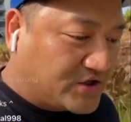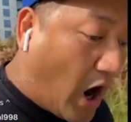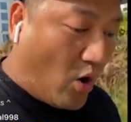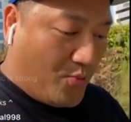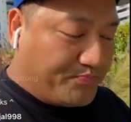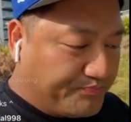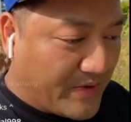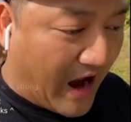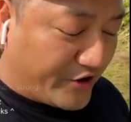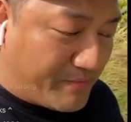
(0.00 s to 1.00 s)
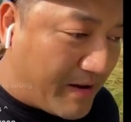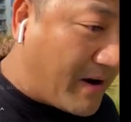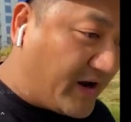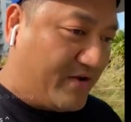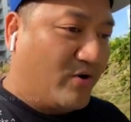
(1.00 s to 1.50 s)
So, how do you
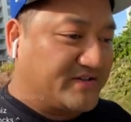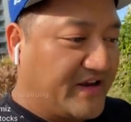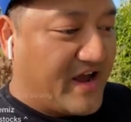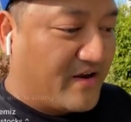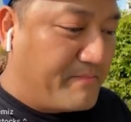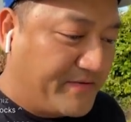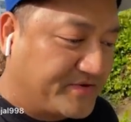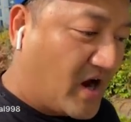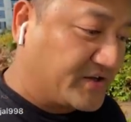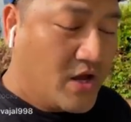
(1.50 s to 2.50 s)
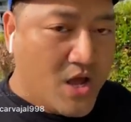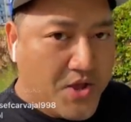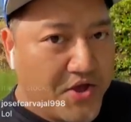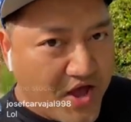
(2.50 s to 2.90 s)
make money? Once again, I meme stocks.